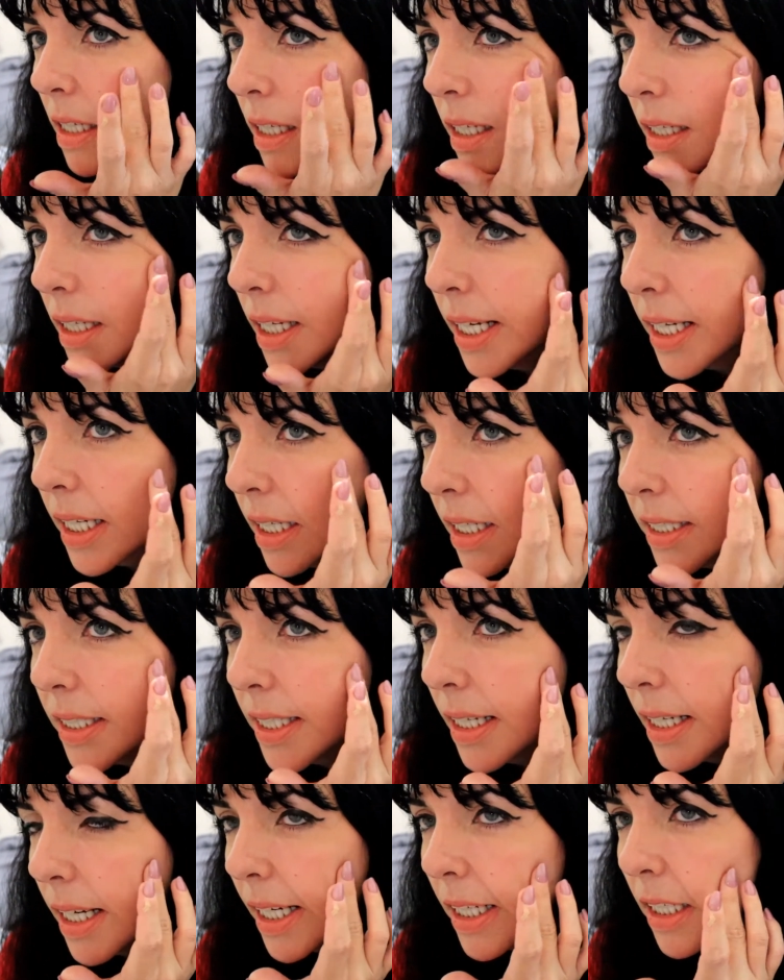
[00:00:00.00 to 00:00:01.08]
Like it's
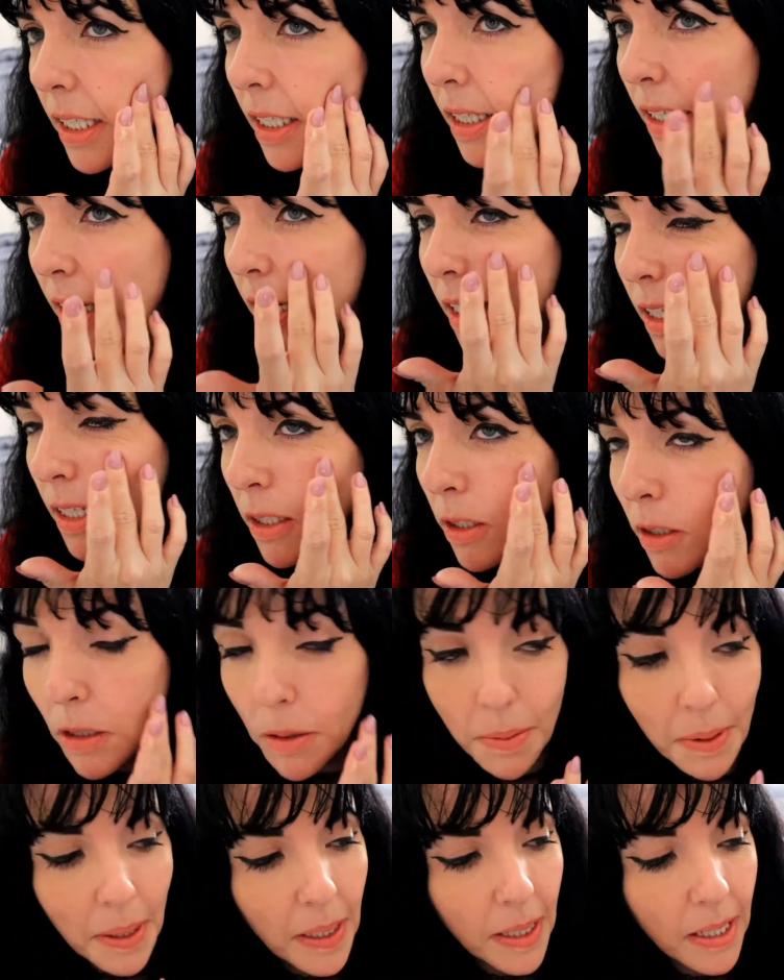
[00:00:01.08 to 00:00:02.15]
like it
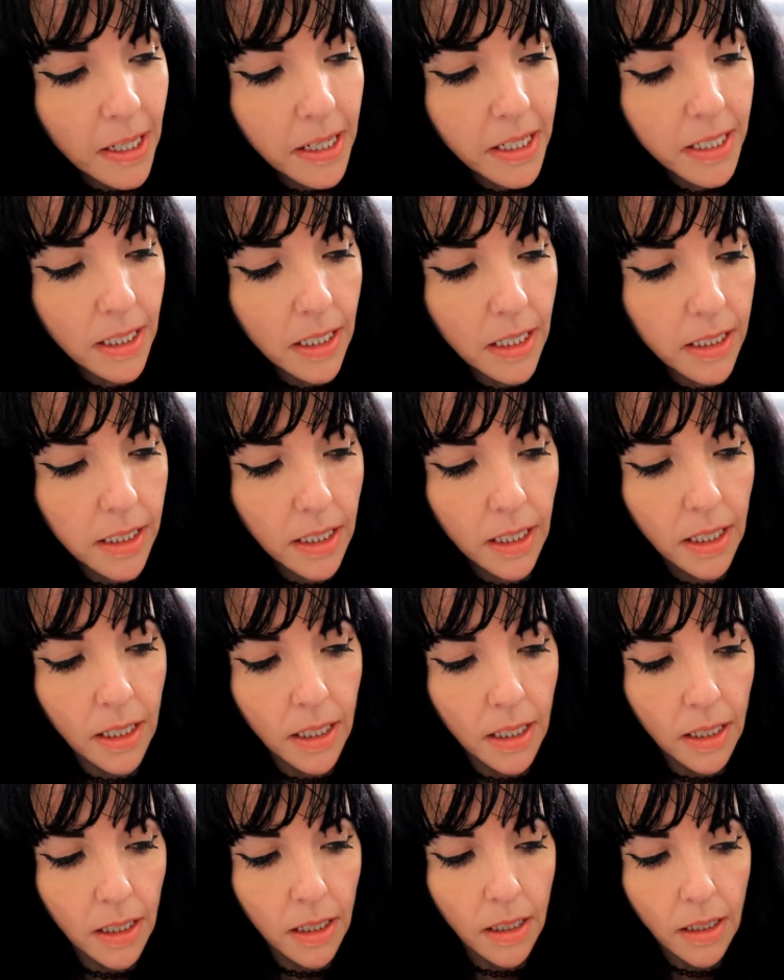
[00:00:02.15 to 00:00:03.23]
illuminated
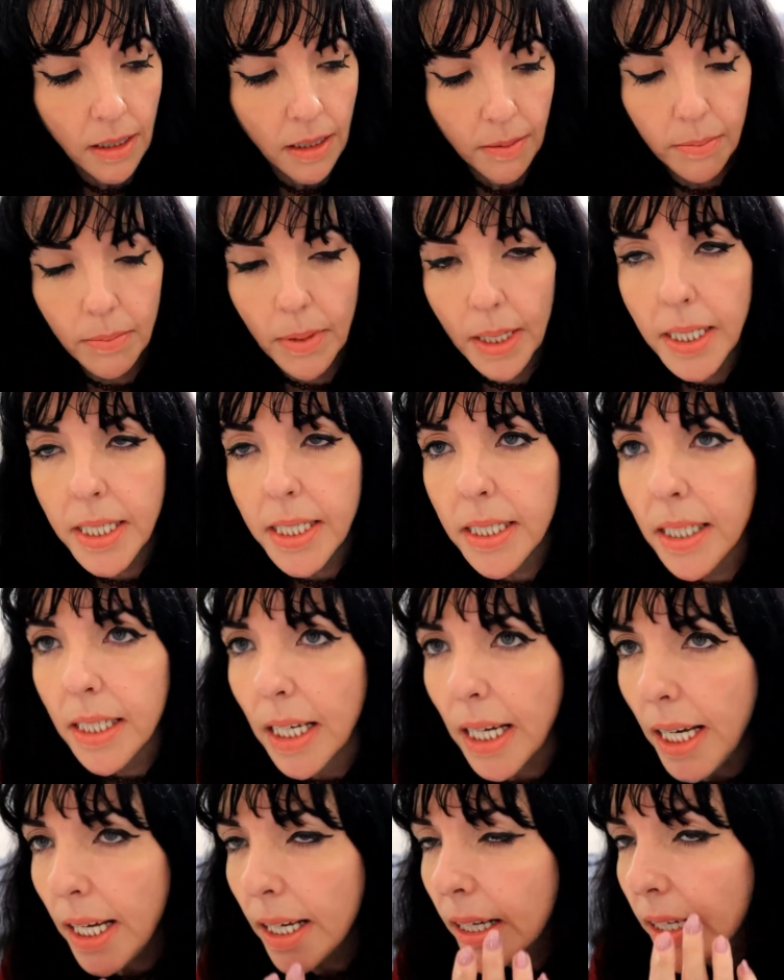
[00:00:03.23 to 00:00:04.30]
my
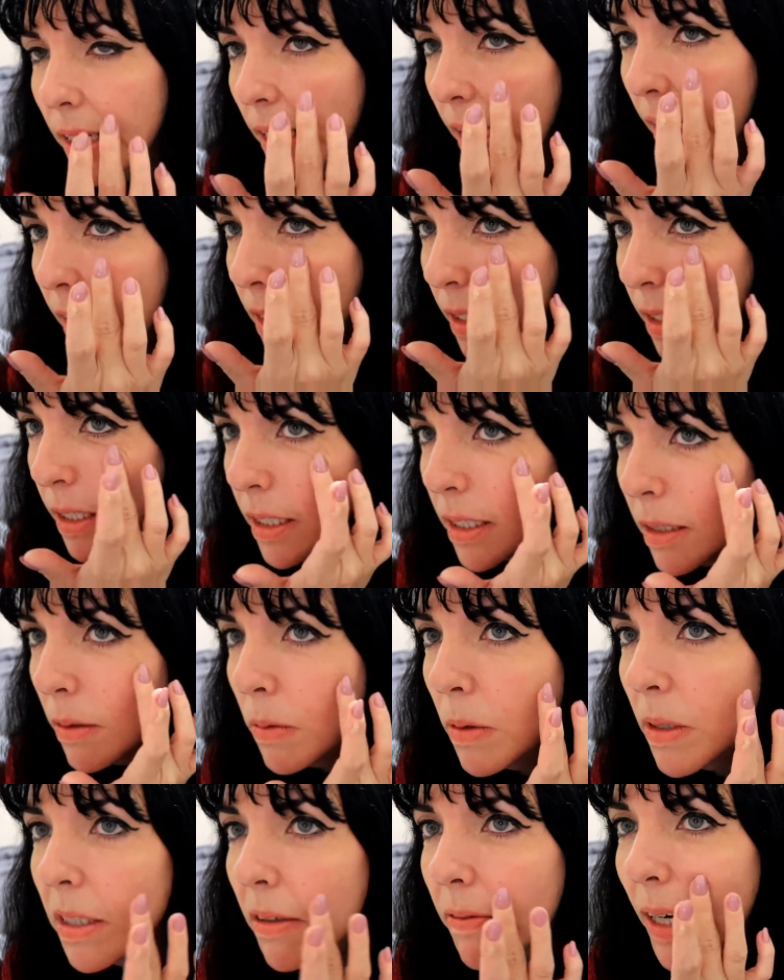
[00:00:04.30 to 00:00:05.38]
skin. I thought it
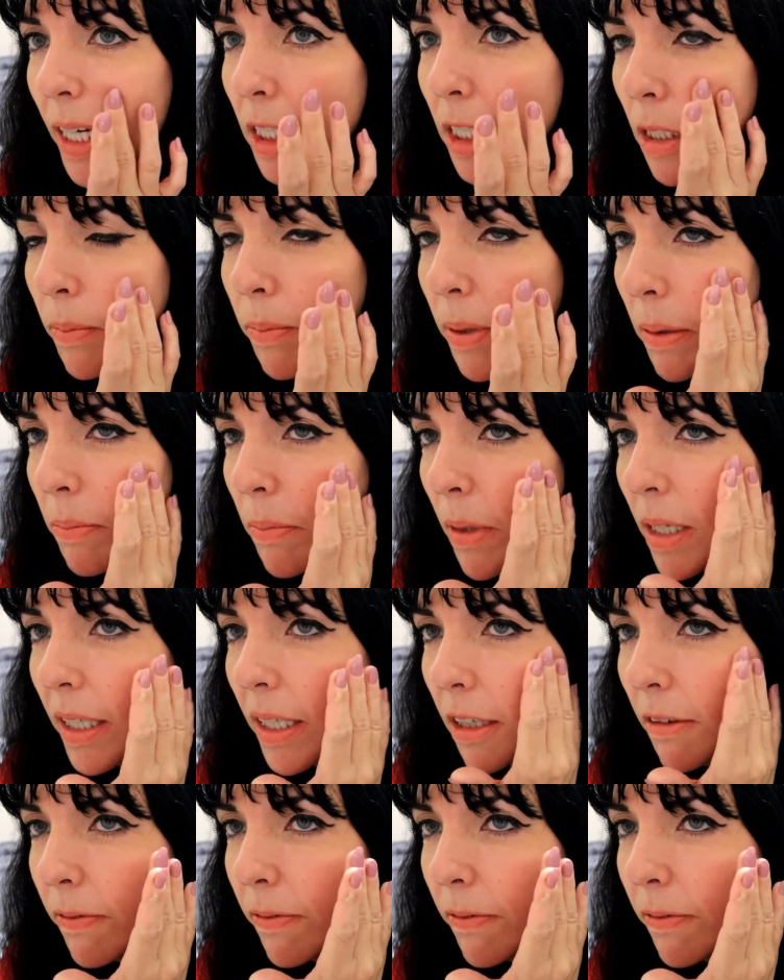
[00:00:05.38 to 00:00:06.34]
would have actually been more like a